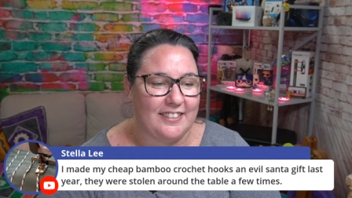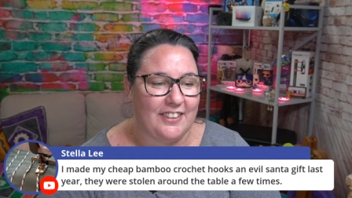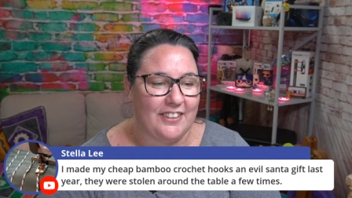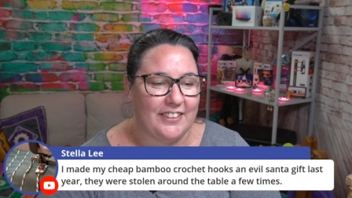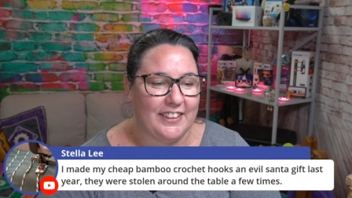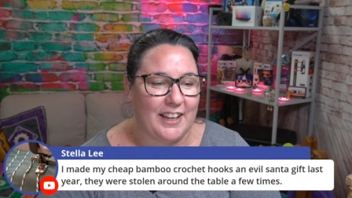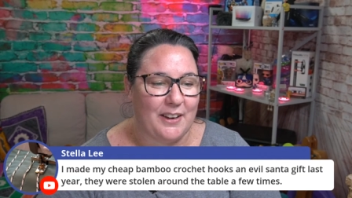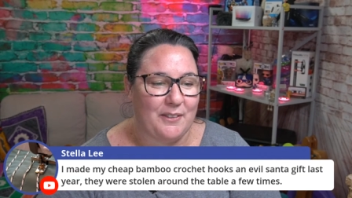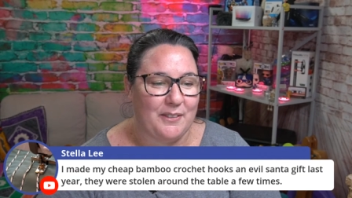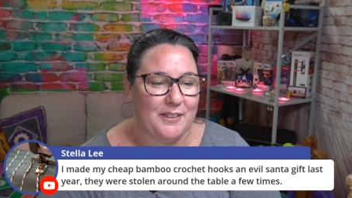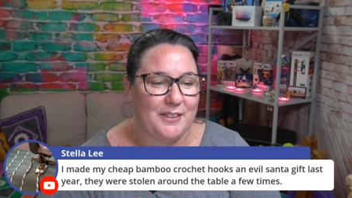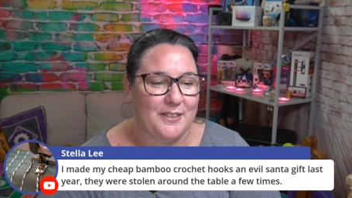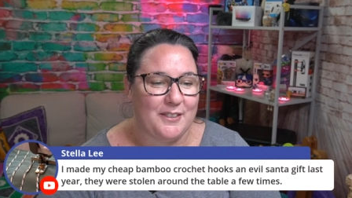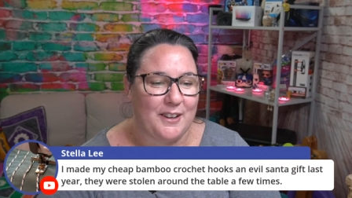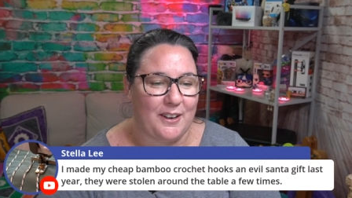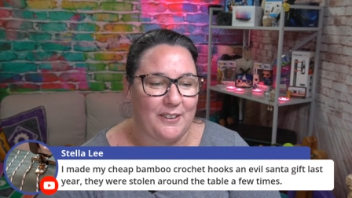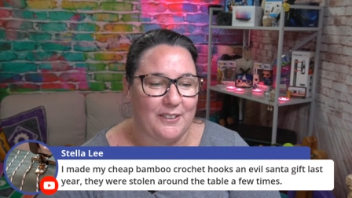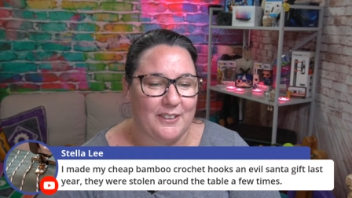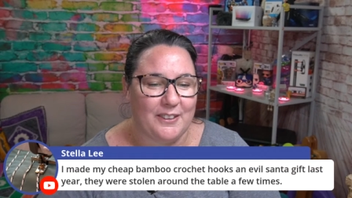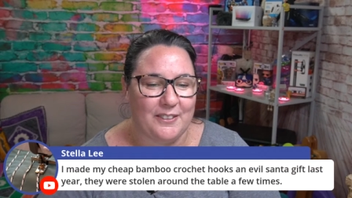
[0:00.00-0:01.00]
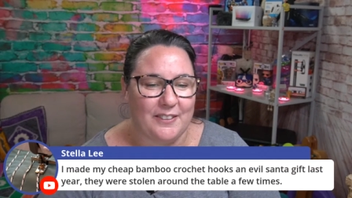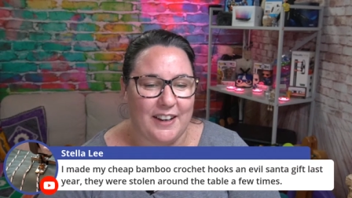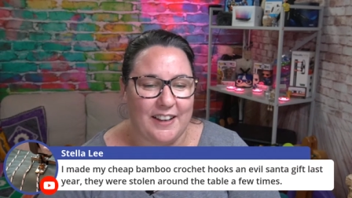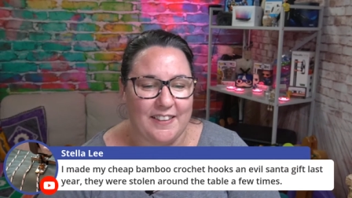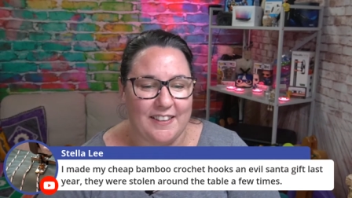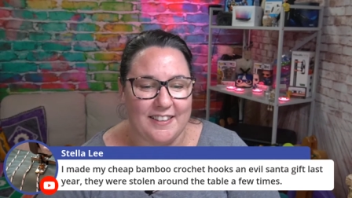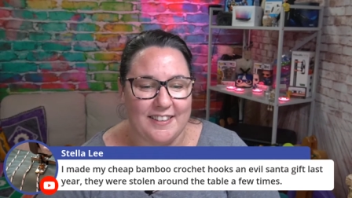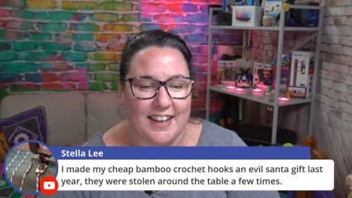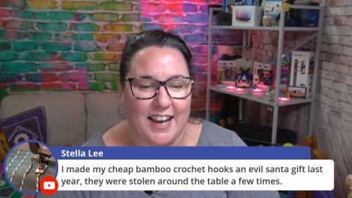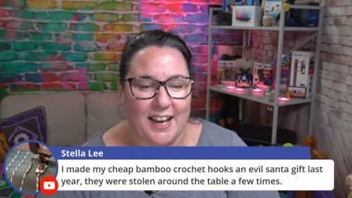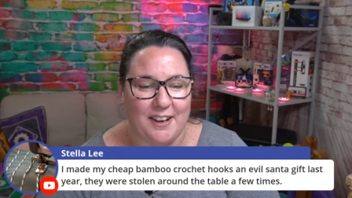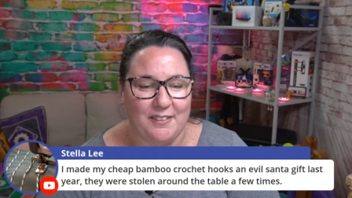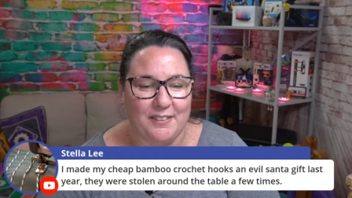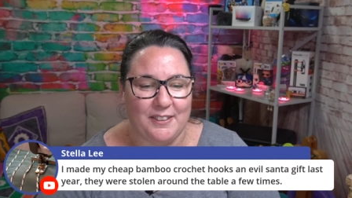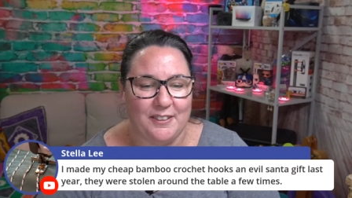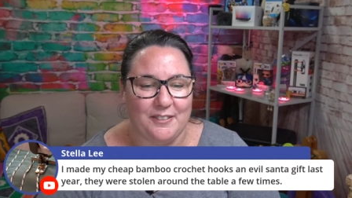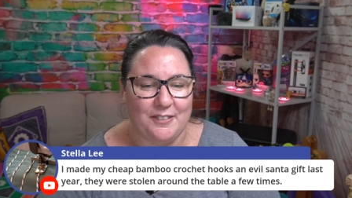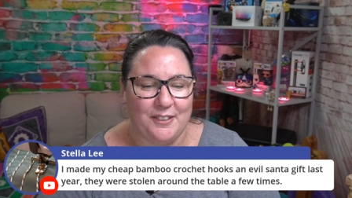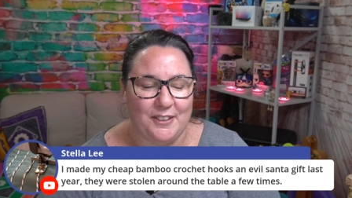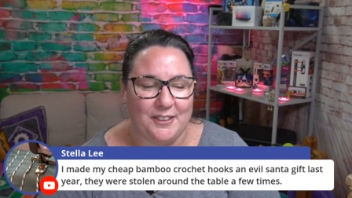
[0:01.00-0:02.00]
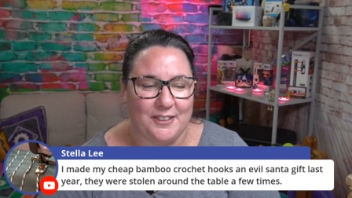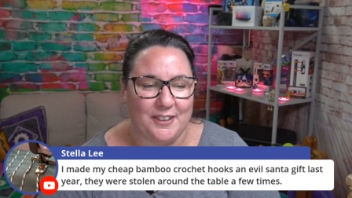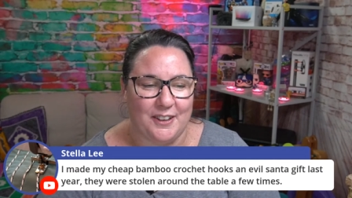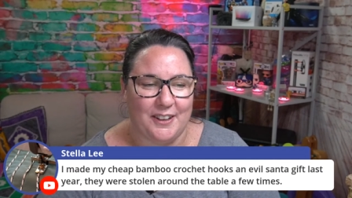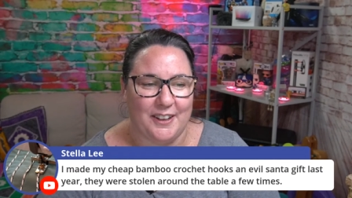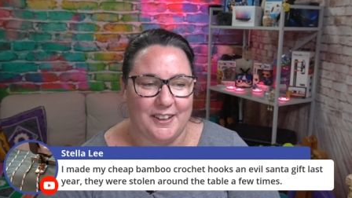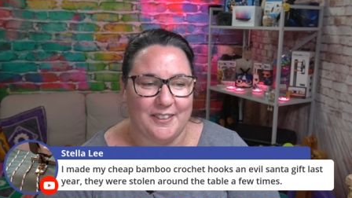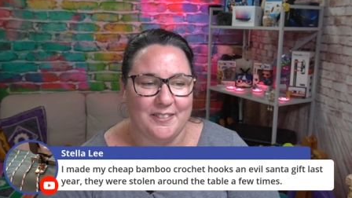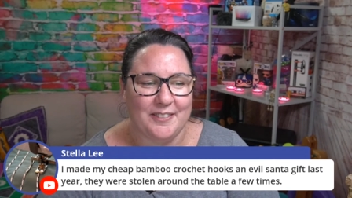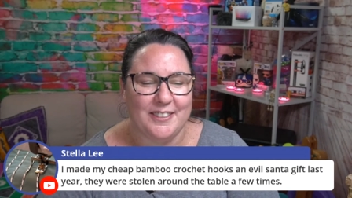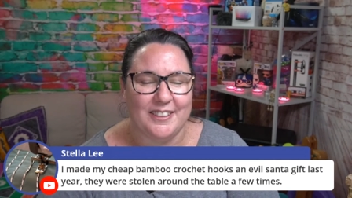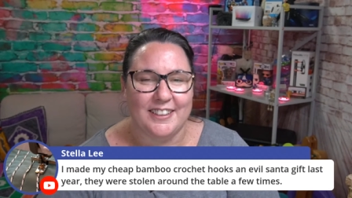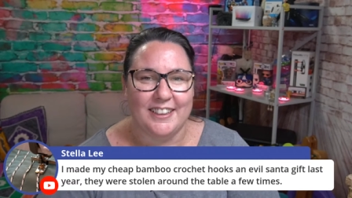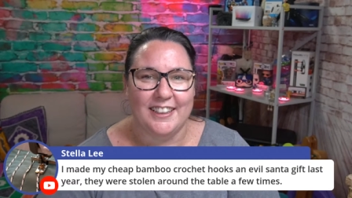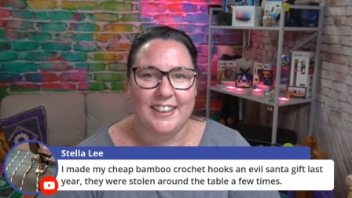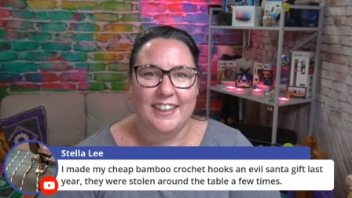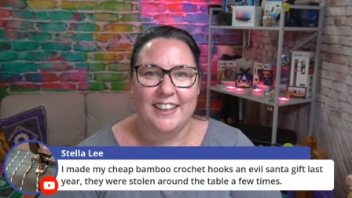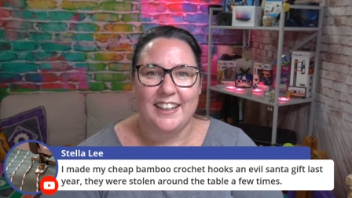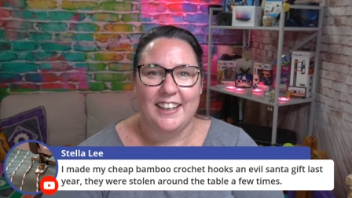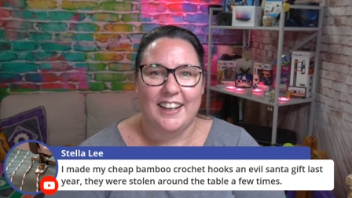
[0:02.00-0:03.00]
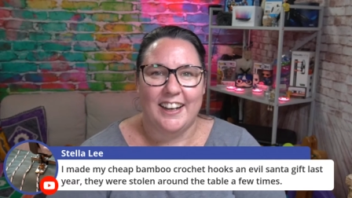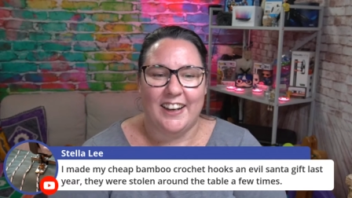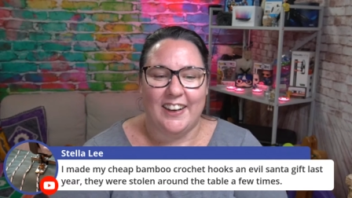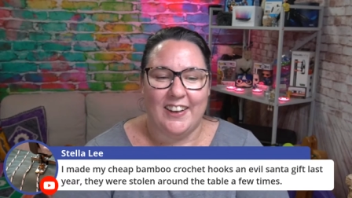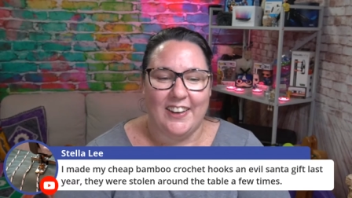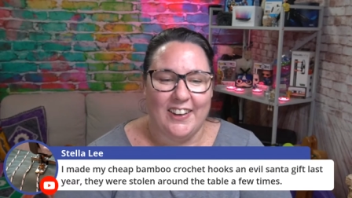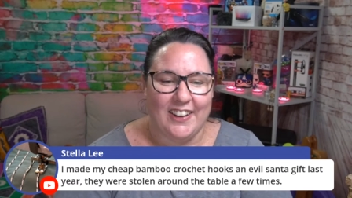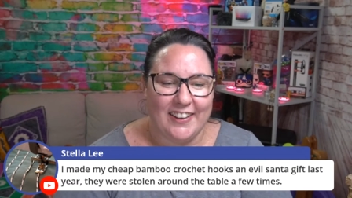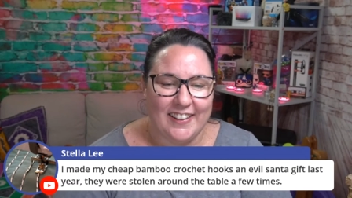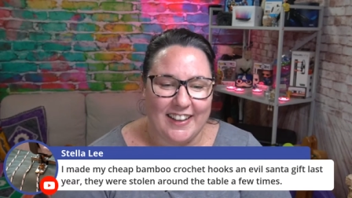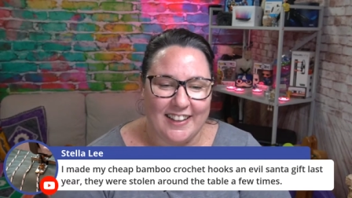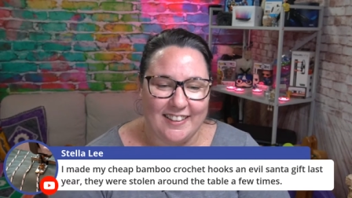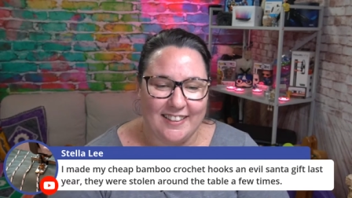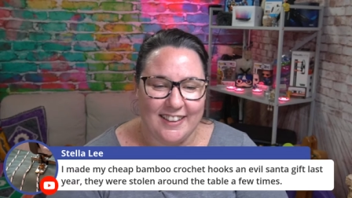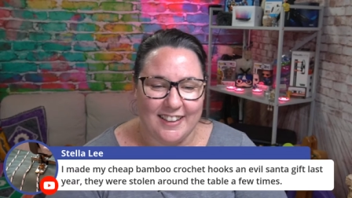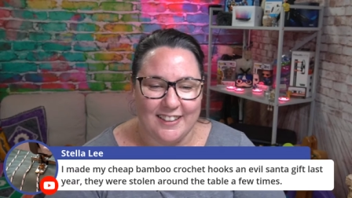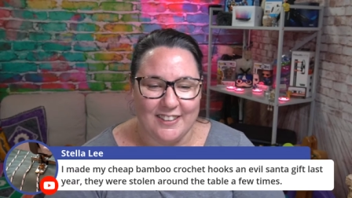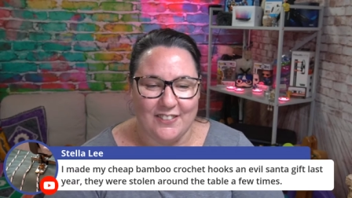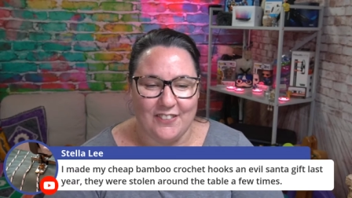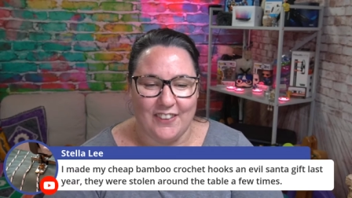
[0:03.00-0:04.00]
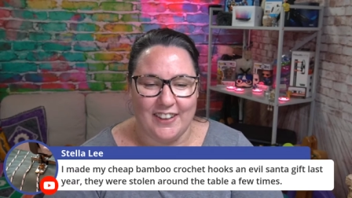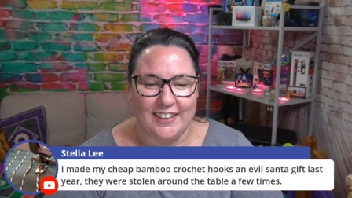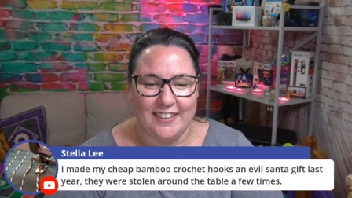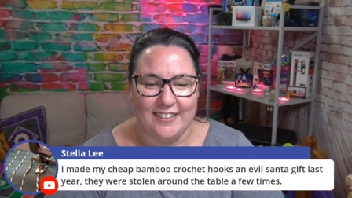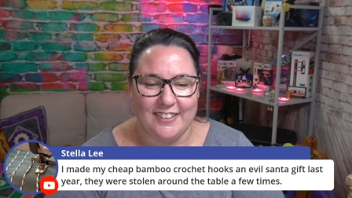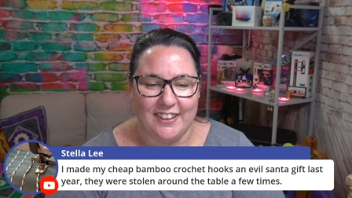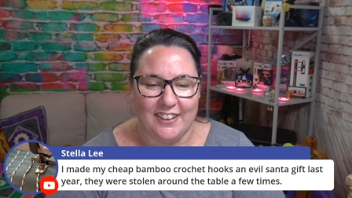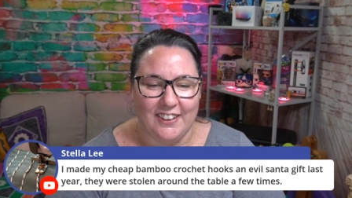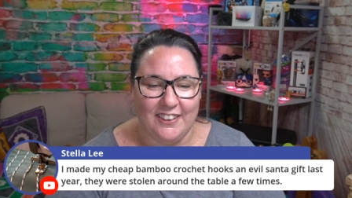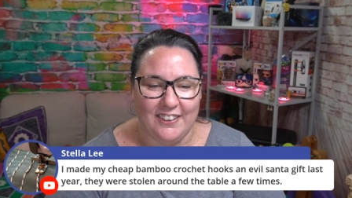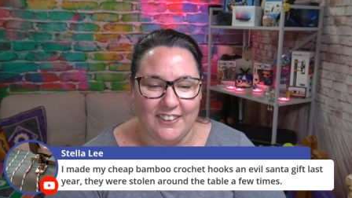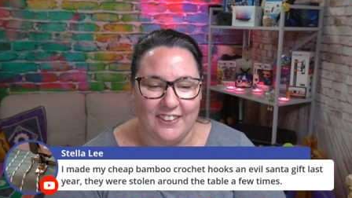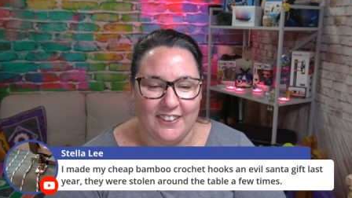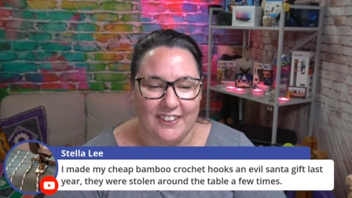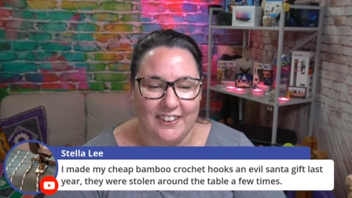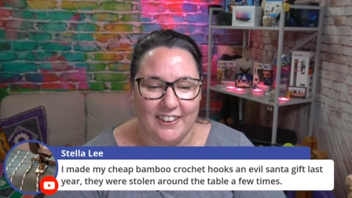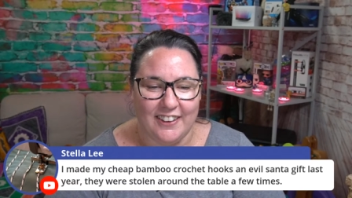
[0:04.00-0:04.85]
and they were stolen around the table a few times. Oh, that sounds fun too.